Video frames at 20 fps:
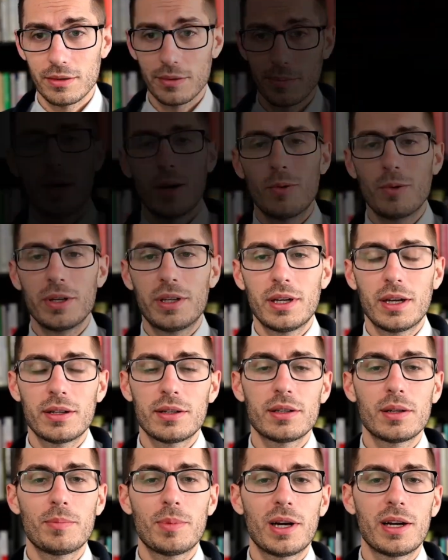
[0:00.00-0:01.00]
Now, we
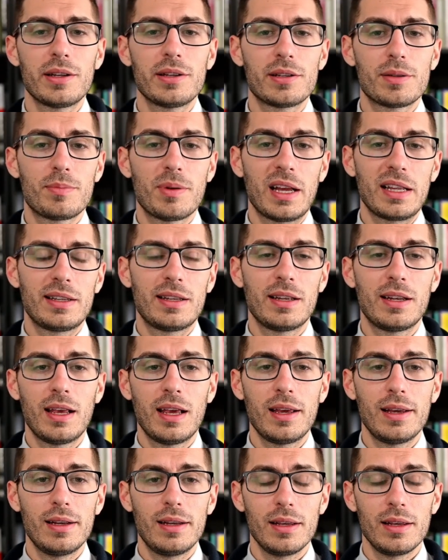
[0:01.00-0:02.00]
touched upon
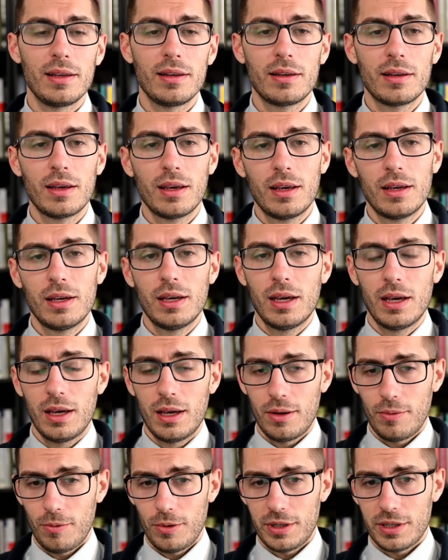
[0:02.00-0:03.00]
spontaneity,
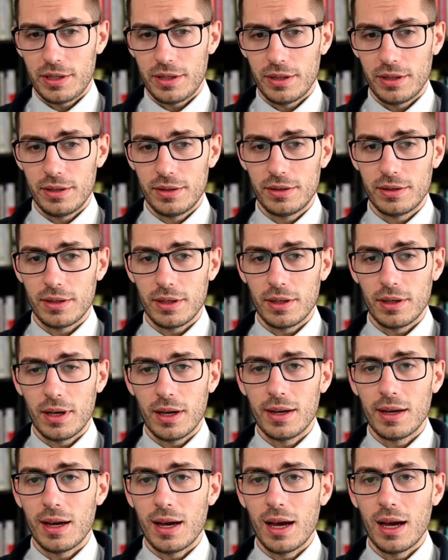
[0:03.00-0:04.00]
which is
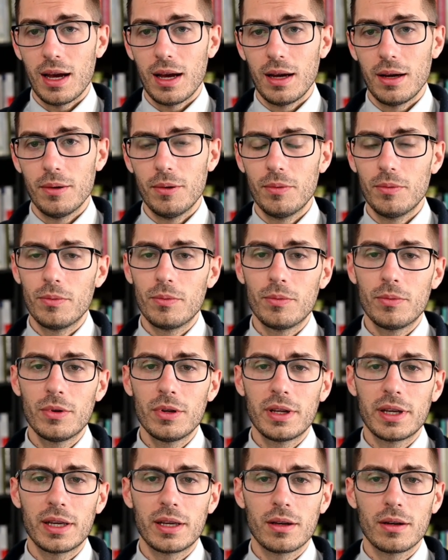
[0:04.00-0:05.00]
uh,
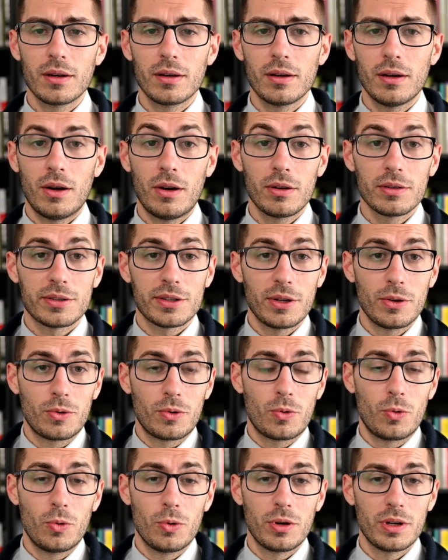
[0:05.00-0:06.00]
really also
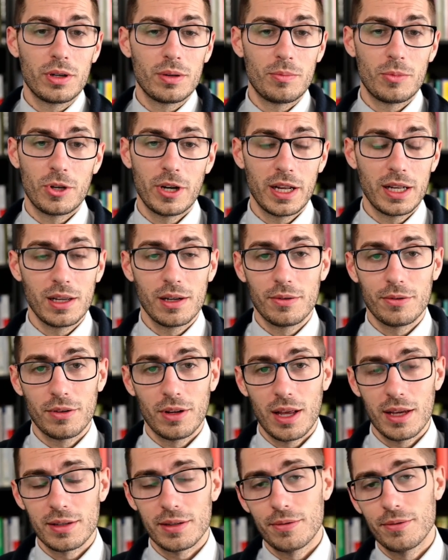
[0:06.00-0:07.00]
core to Morenean
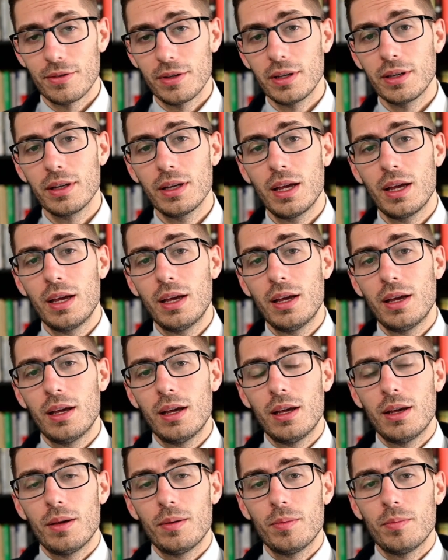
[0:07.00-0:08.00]
philosophy.
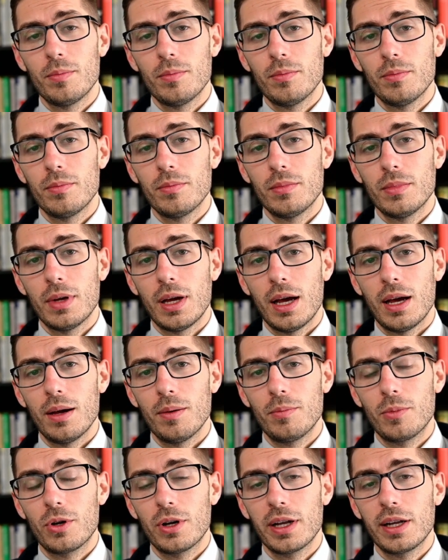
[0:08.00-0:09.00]

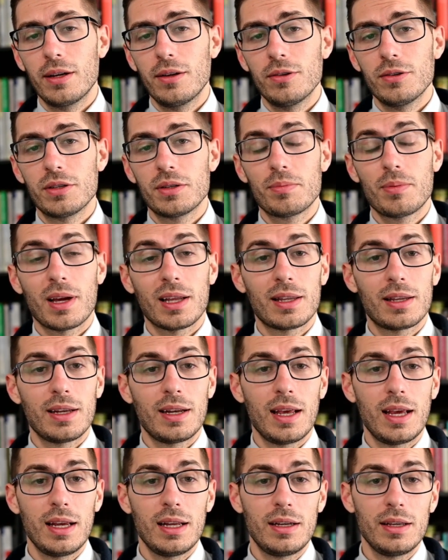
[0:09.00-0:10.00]
Uh, Moreno's
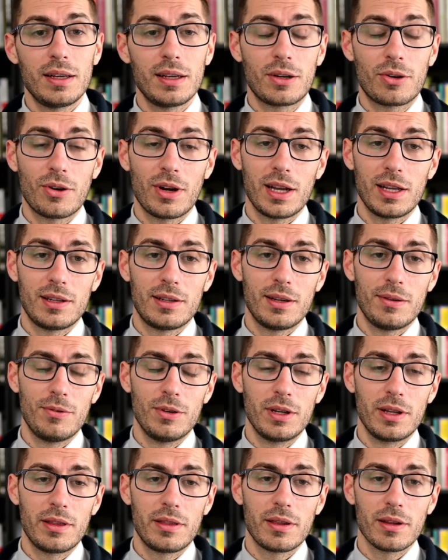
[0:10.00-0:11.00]

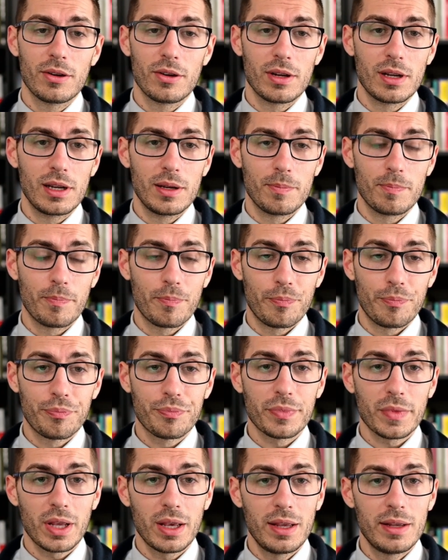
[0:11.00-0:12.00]
Spontaneity-Creativity Theory
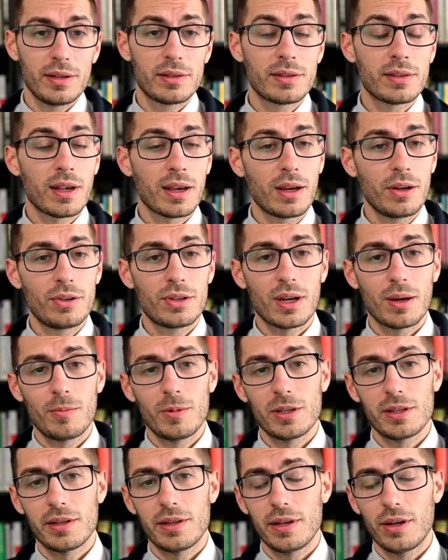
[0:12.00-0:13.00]
is
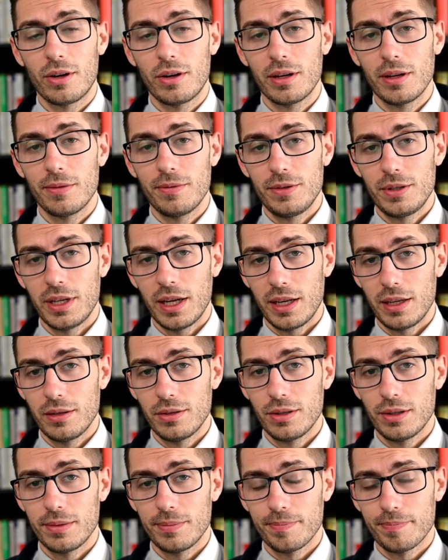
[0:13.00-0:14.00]
psychodrama's theory of
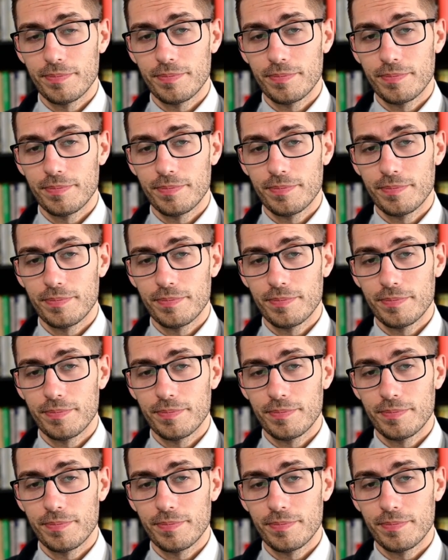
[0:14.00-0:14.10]
change.